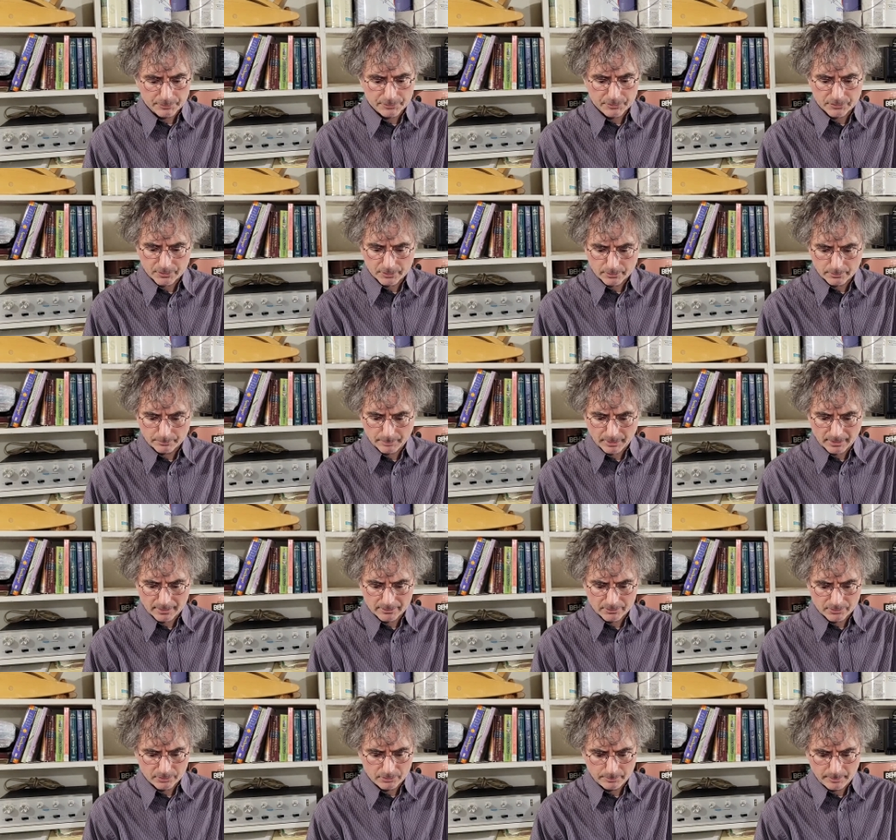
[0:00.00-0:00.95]
still buy
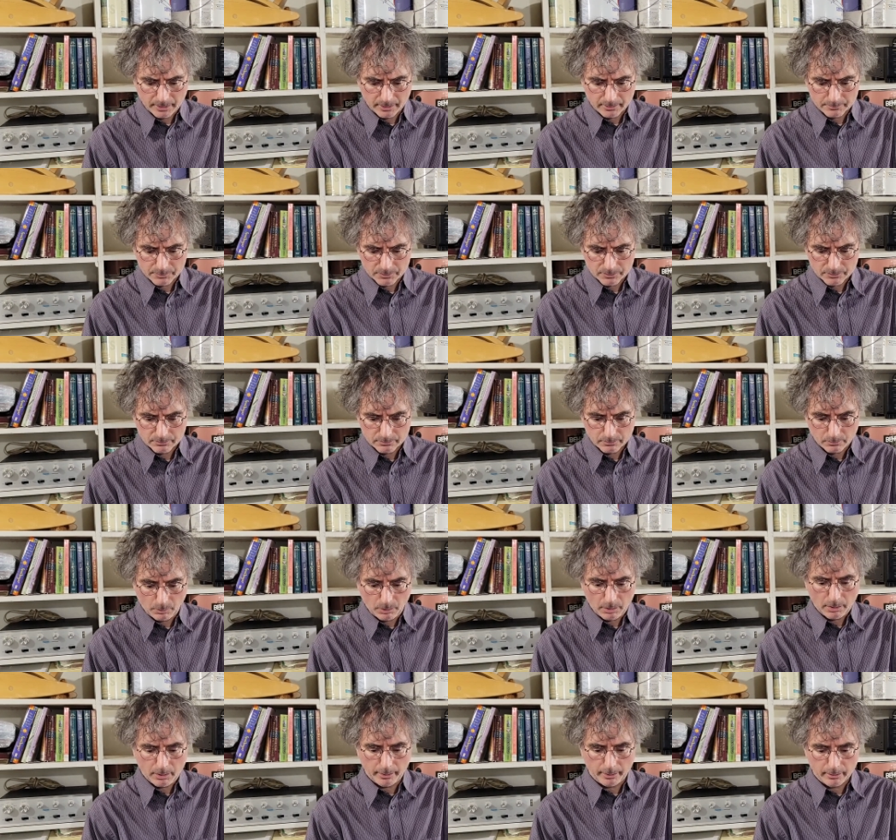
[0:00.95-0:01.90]
tube amps.
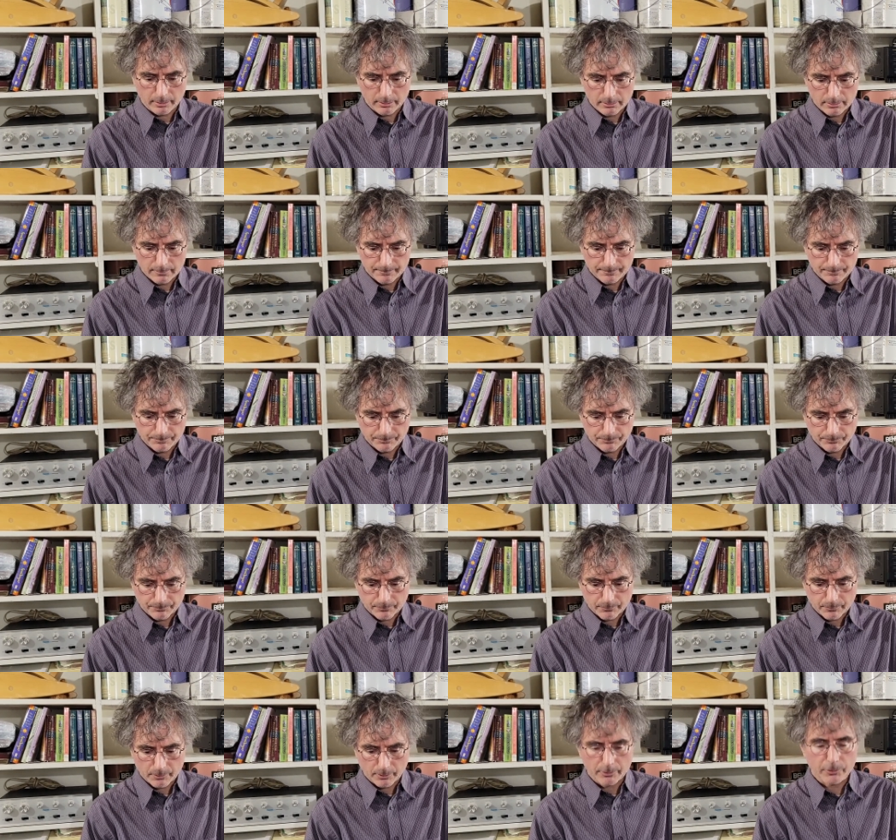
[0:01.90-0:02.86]
Why?
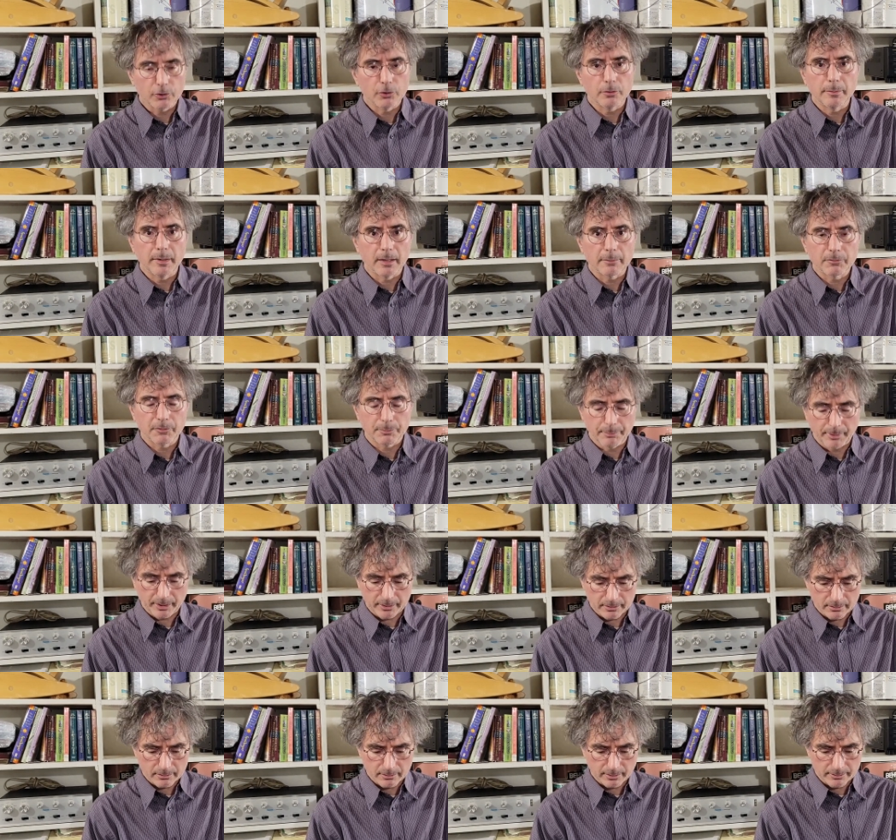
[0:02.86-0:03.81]
Are tube amps
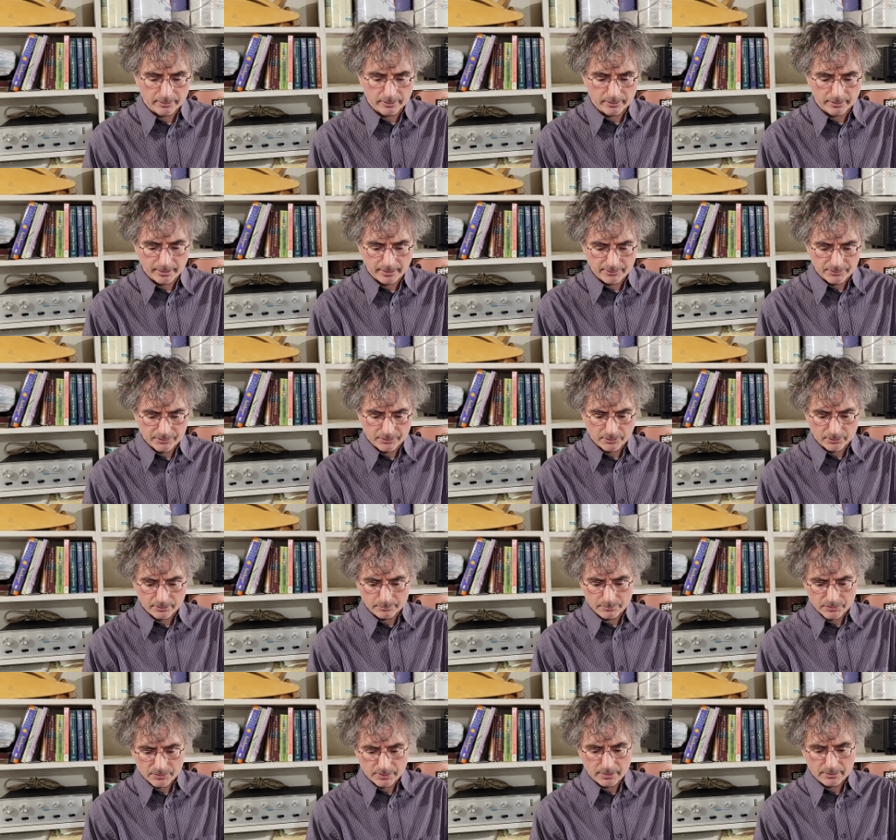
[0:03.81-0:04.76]
better under any
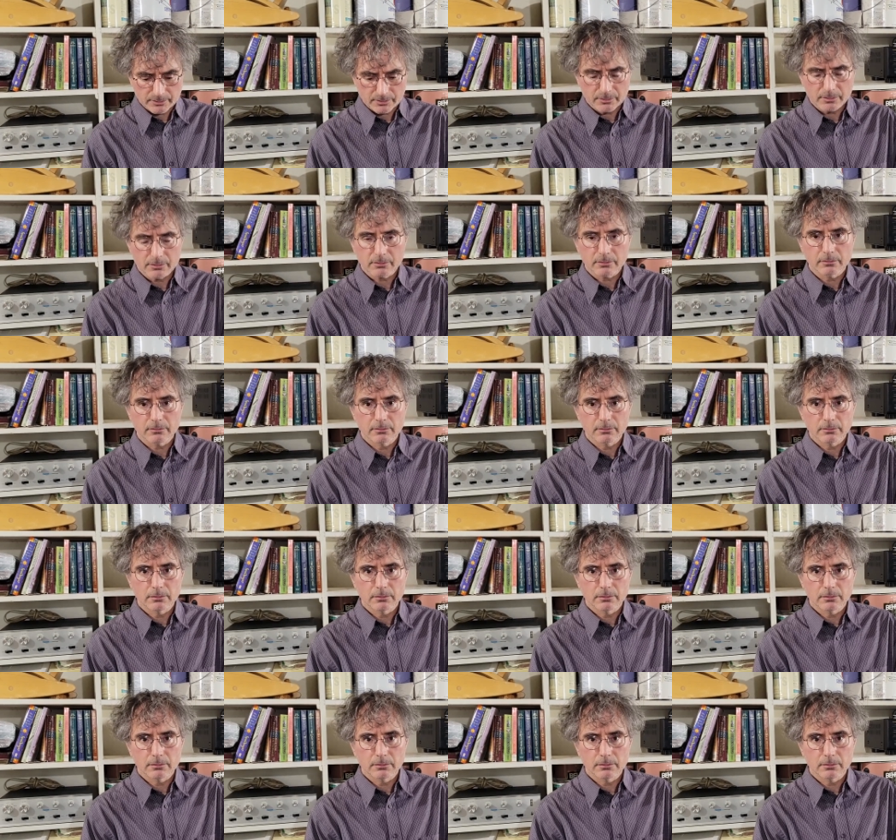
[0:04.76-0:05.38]
circumstances?